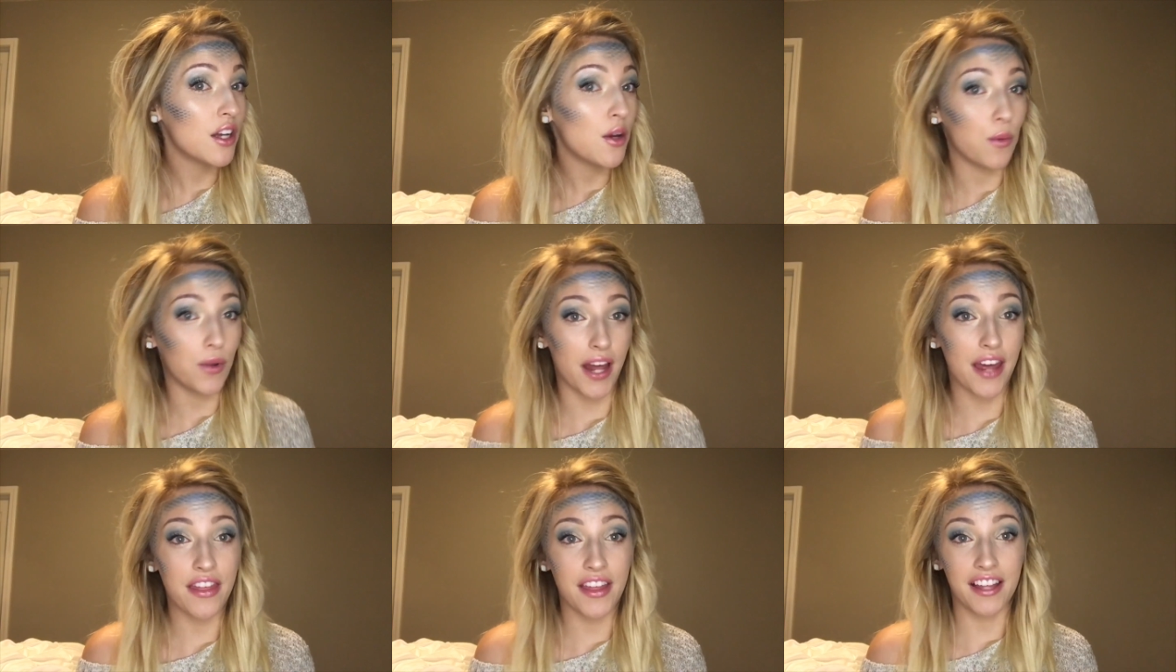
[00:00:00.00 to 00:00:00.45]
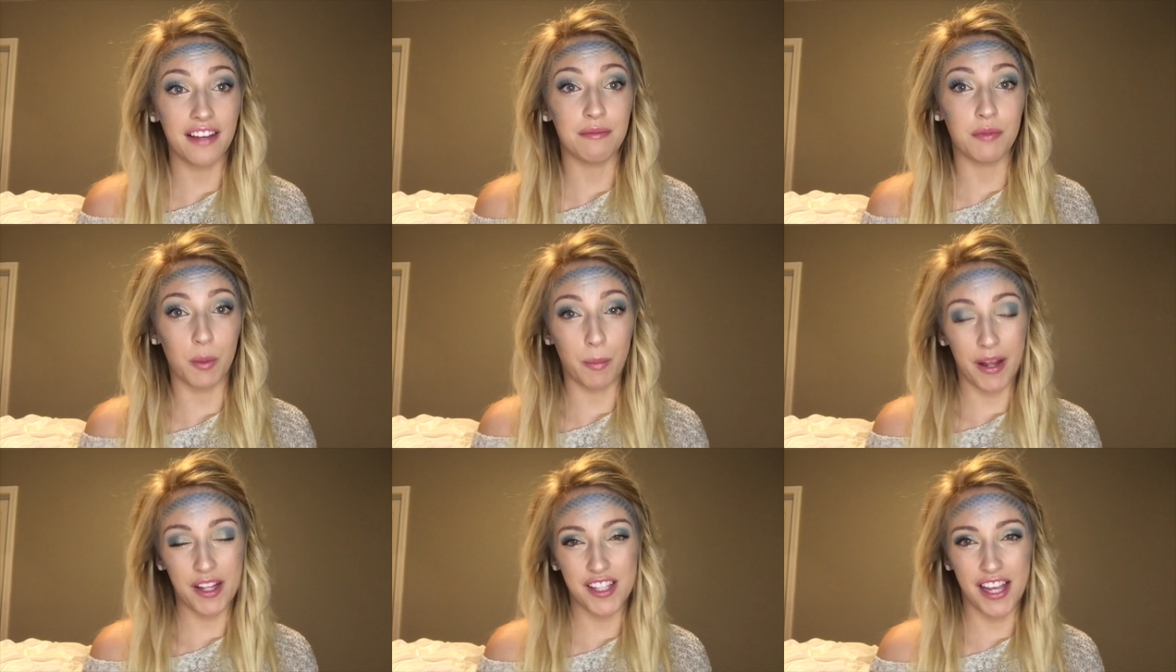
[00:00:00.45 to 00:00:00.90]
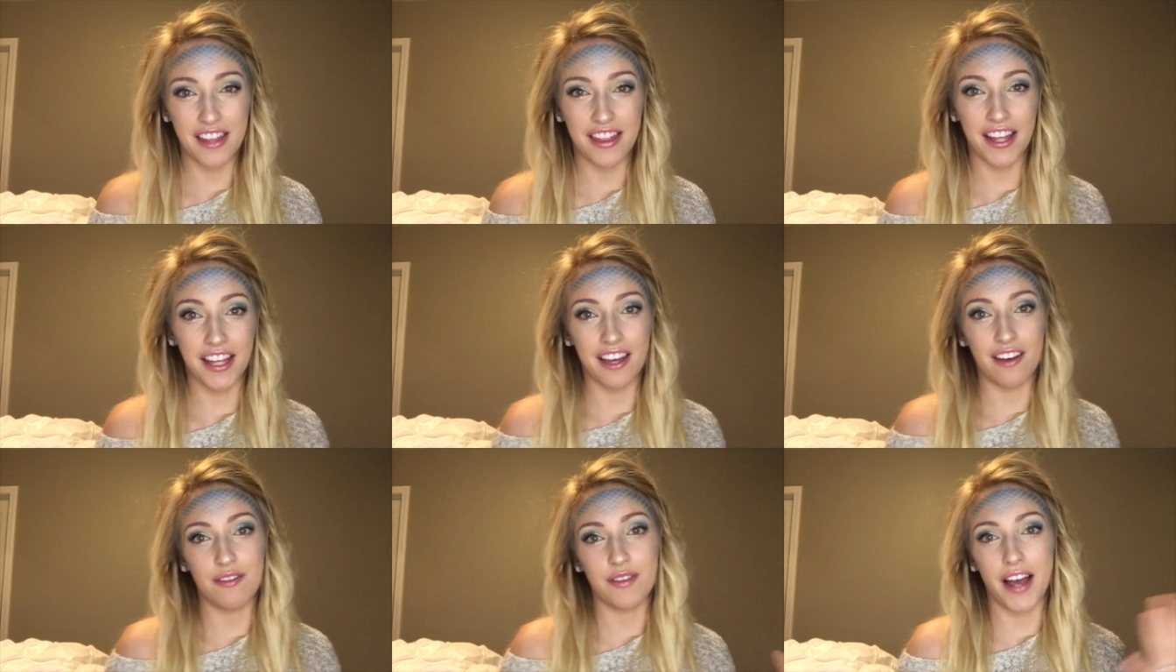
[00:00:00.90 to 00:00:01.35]
When I think of mermaids, I
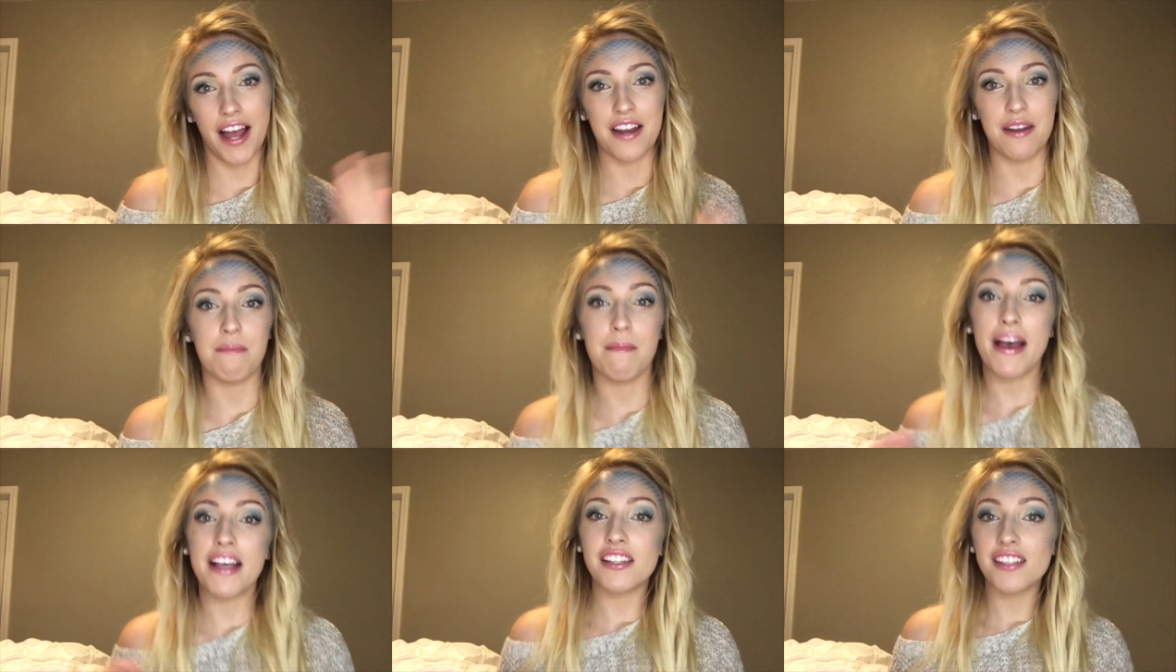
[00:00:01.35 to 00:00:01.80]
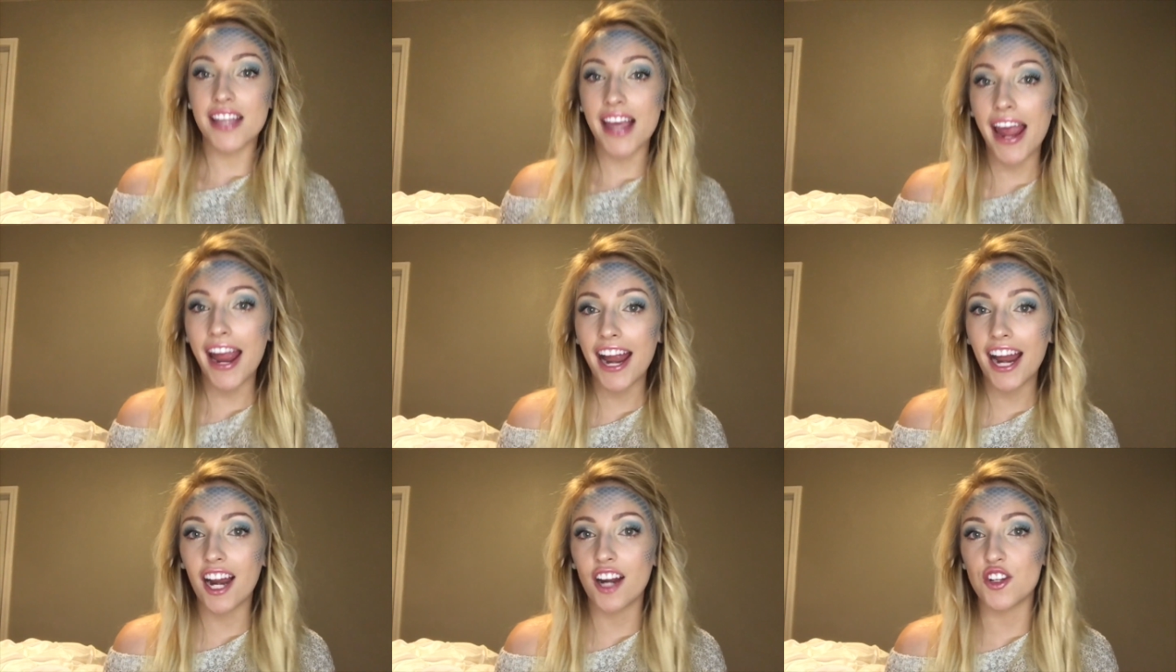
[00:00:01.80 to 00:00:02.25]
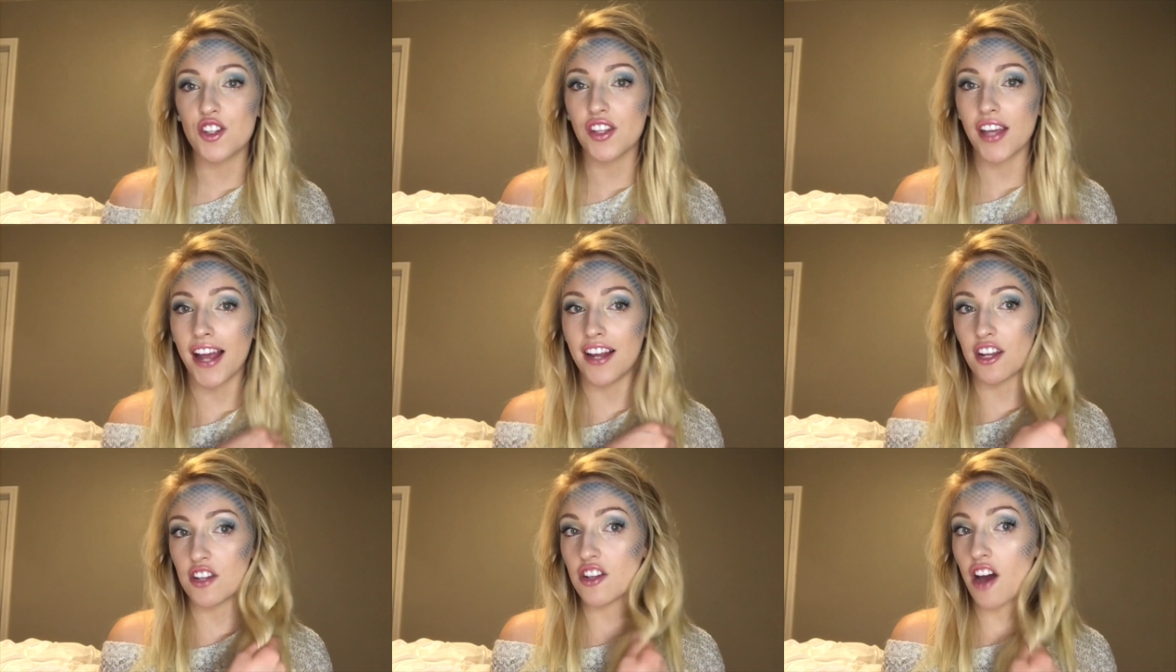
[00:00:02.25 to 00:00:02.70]
think of kind of messy hair, just
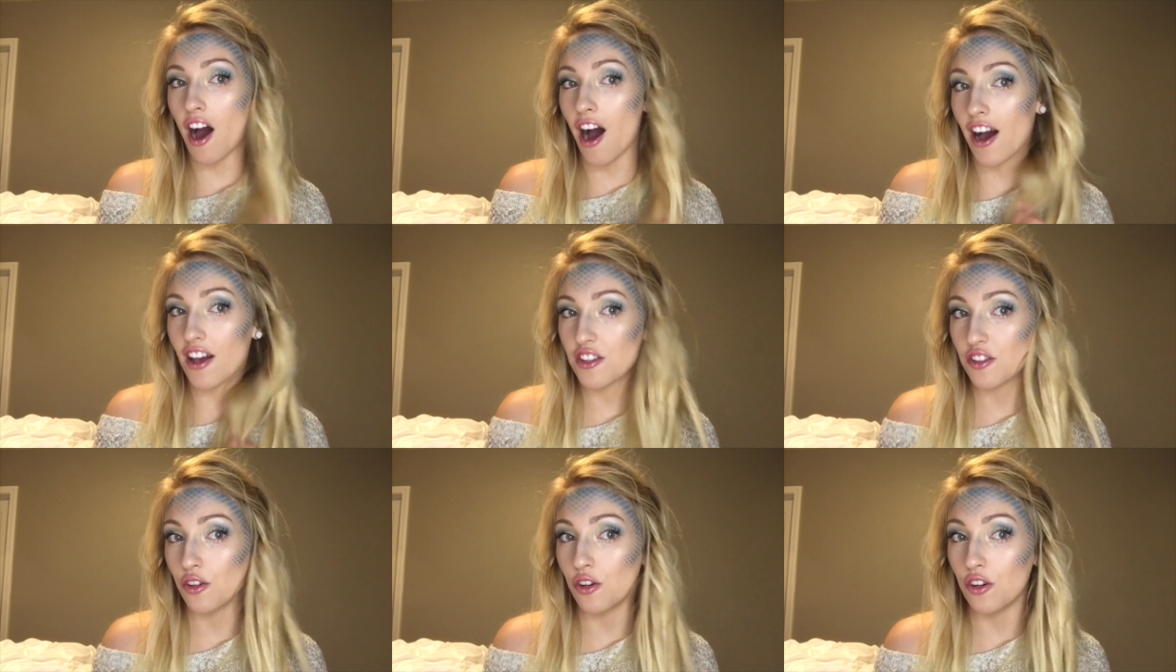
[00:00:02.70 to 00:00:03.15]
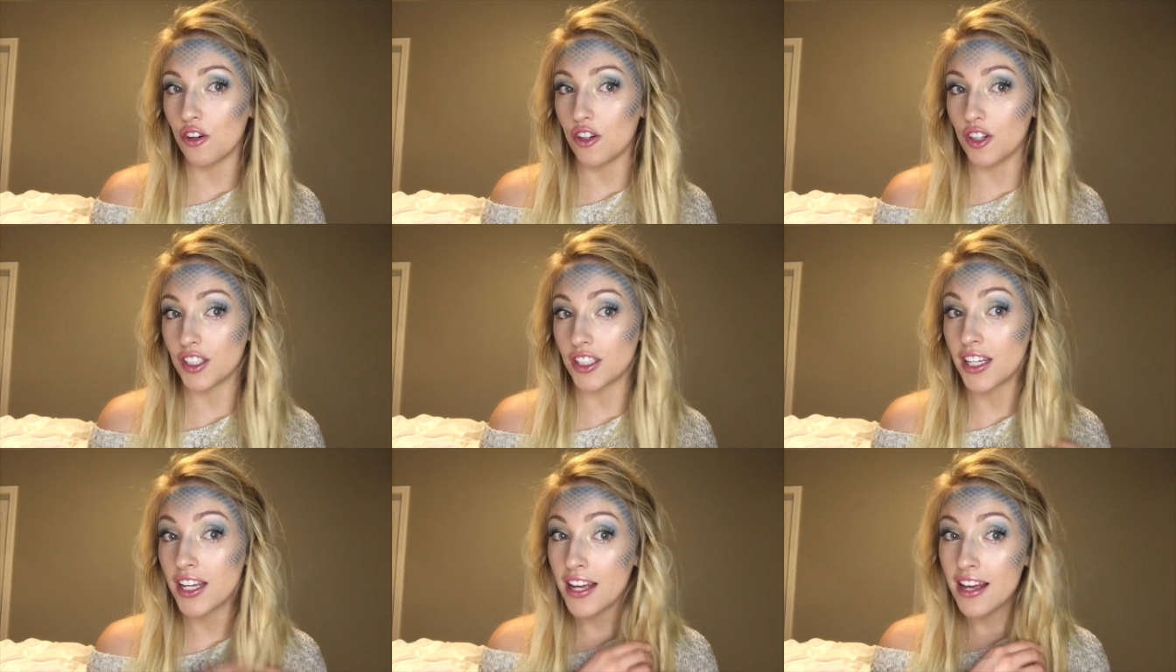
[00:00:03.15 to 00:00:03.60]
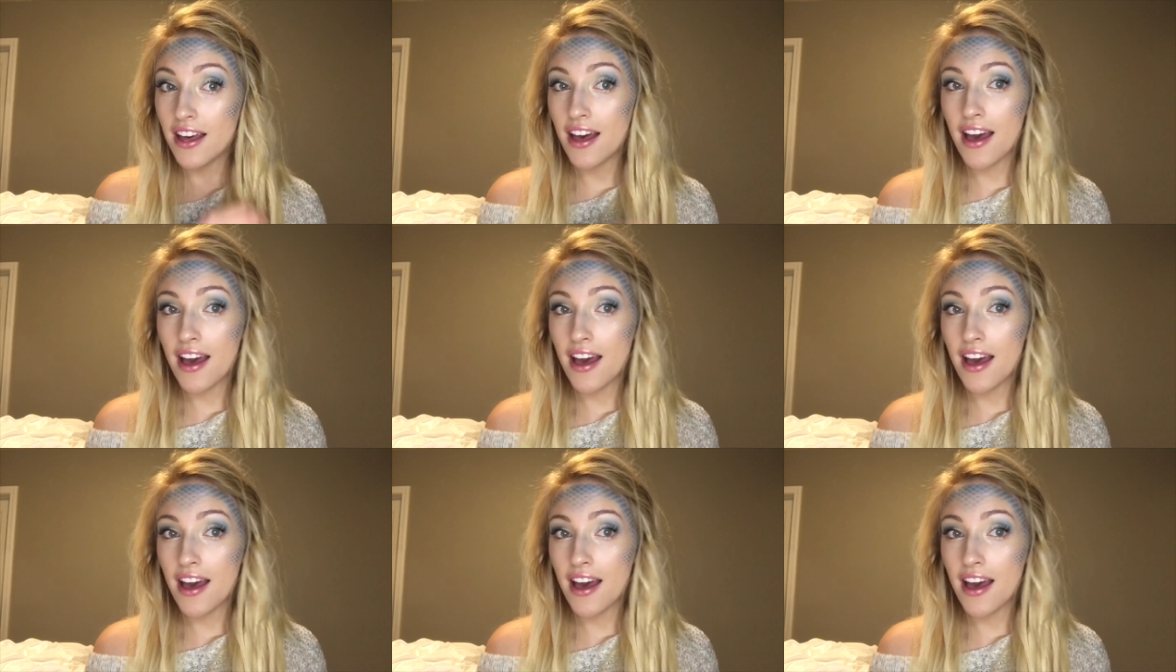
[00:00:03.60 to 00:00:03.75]
kind of tousled,